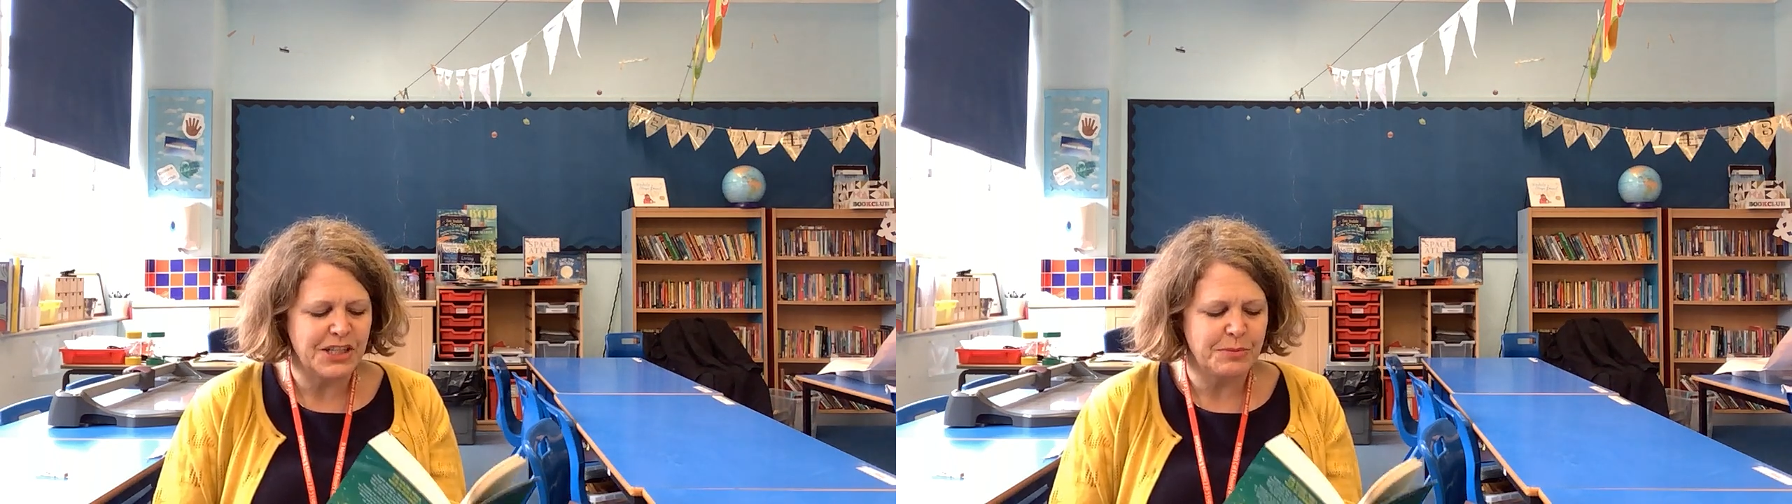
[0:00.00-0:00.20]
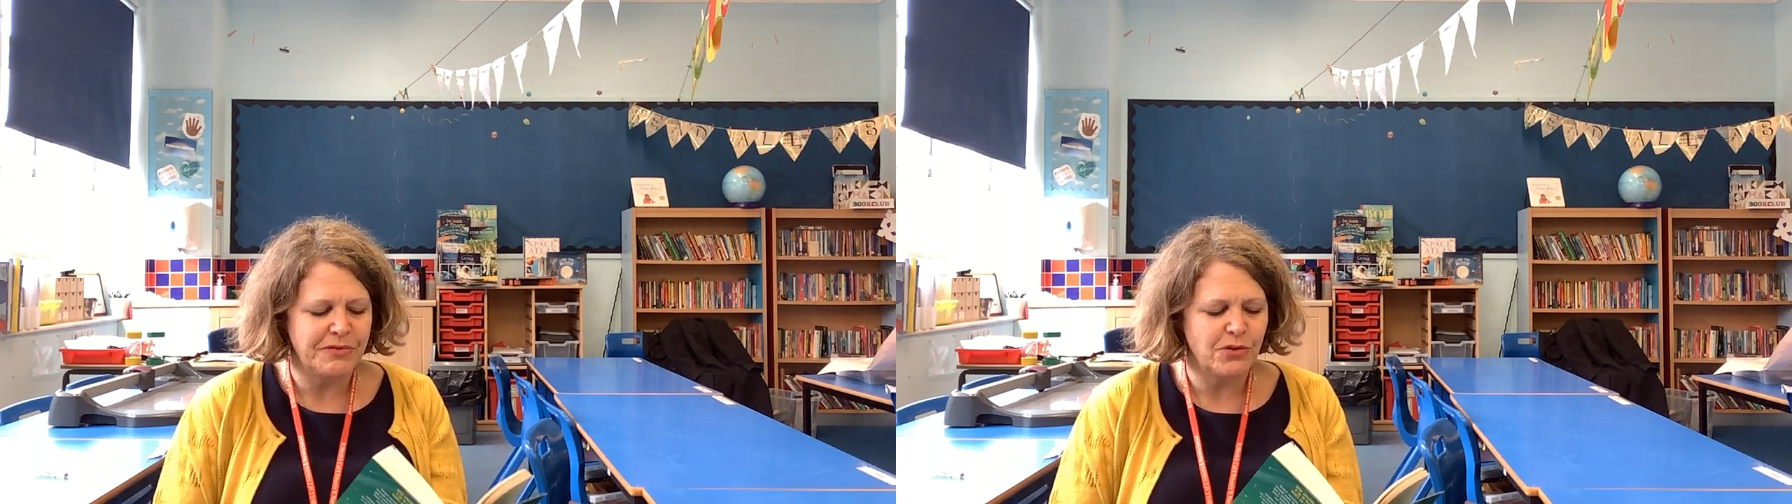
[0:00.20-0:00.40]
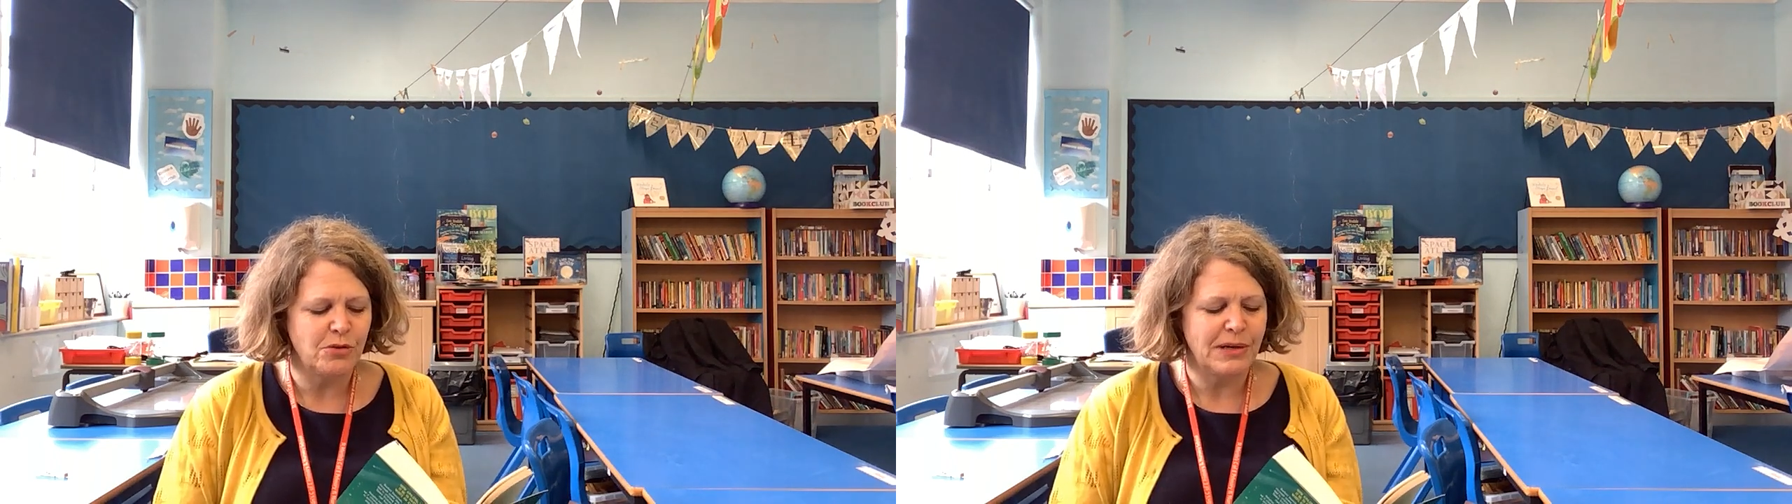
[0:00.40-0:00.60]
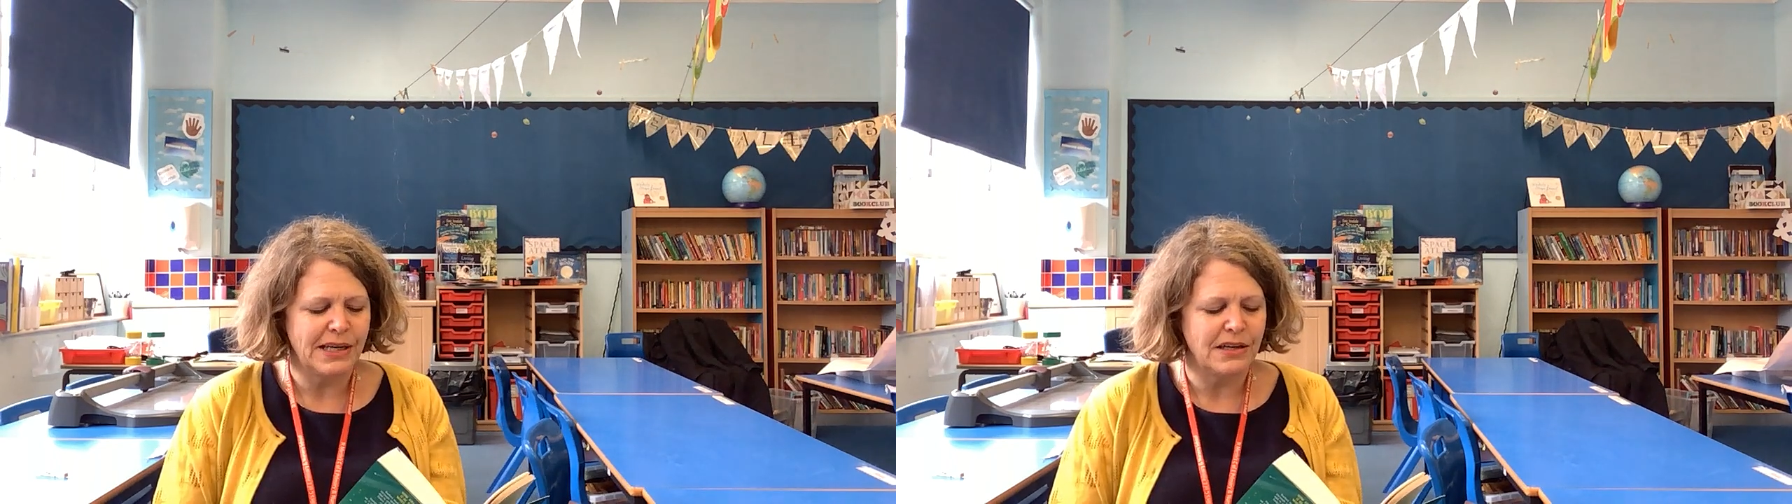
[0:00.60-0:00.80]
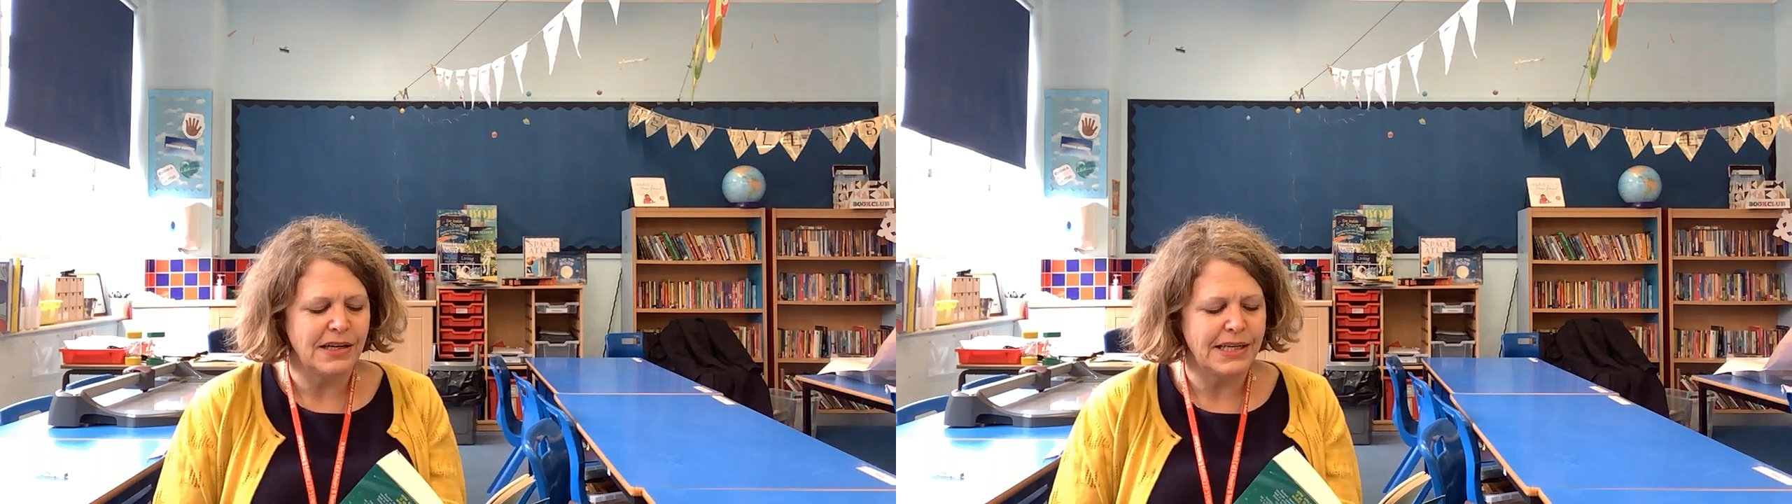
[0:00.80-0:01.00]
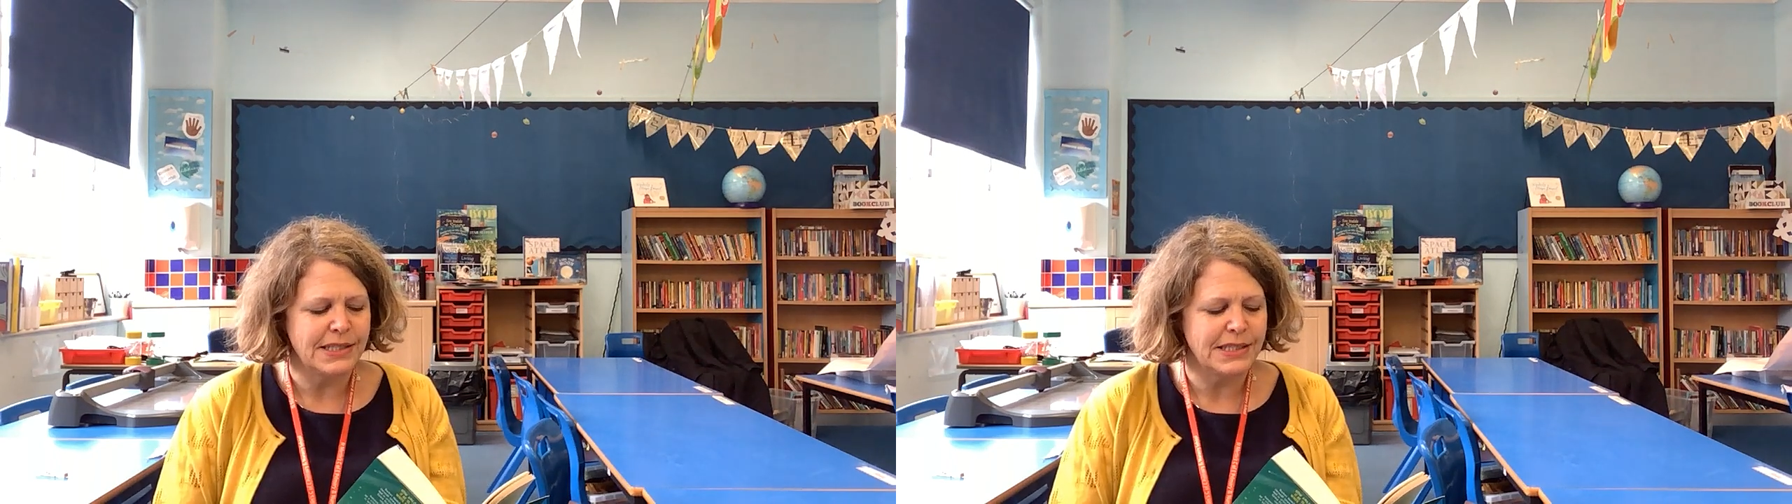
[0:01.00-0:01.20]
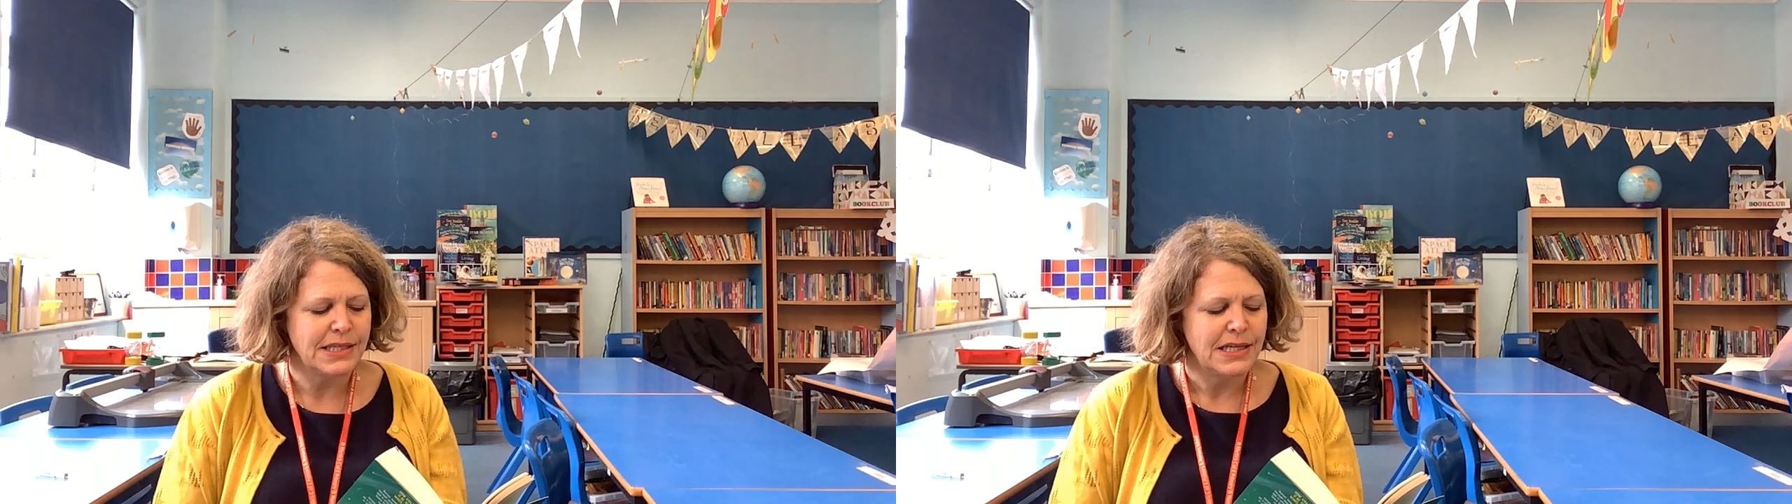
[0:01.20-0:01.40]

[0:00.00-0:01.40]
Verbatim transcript: before my eyes.